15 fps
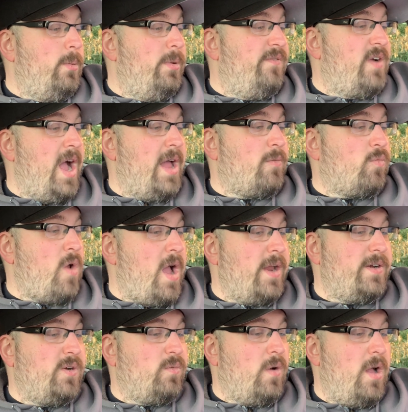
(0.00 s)
We've got
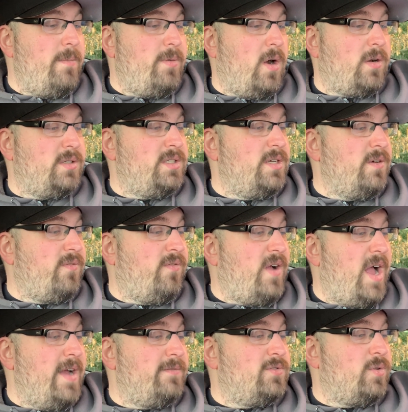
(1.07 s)
Ron Grubb, our Tier
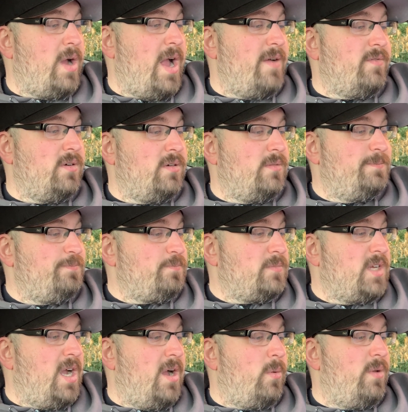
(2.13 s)
5 driver.
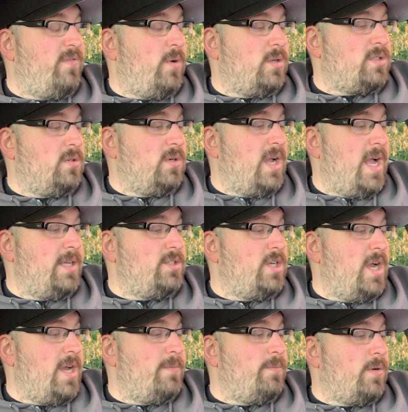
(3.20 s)
Uh, we've also got
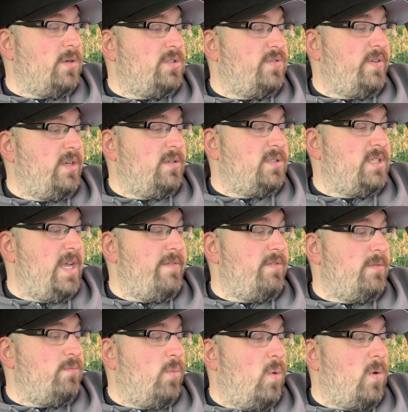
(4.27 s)
John Birchfield,
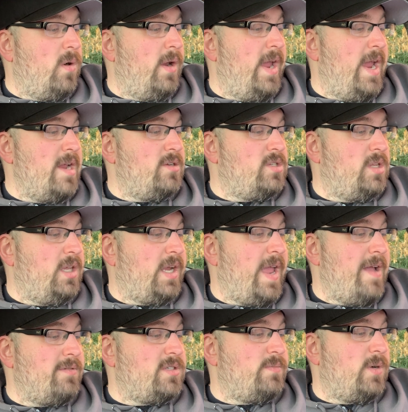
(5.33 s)
David Moore, Angela
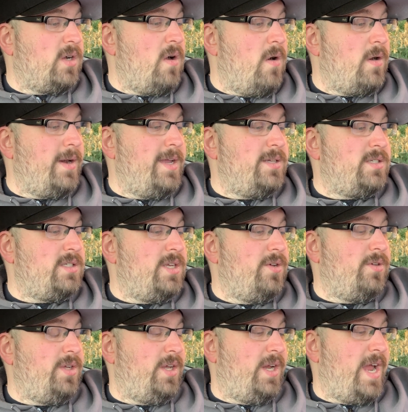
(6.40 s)
Counts McCarty,
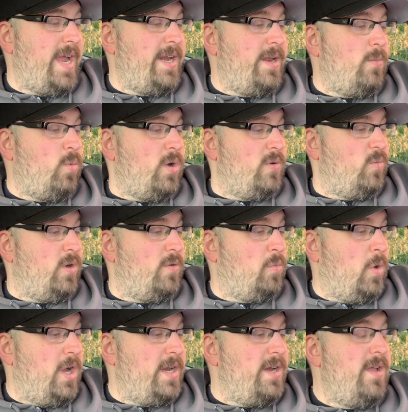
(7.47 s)
Steel United
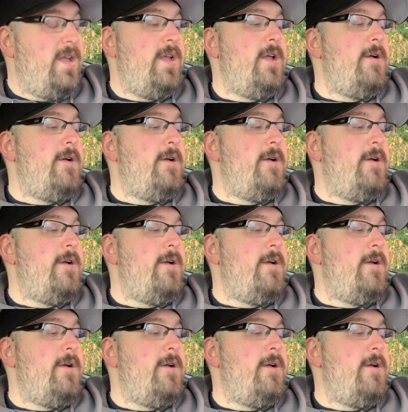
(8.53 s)
111,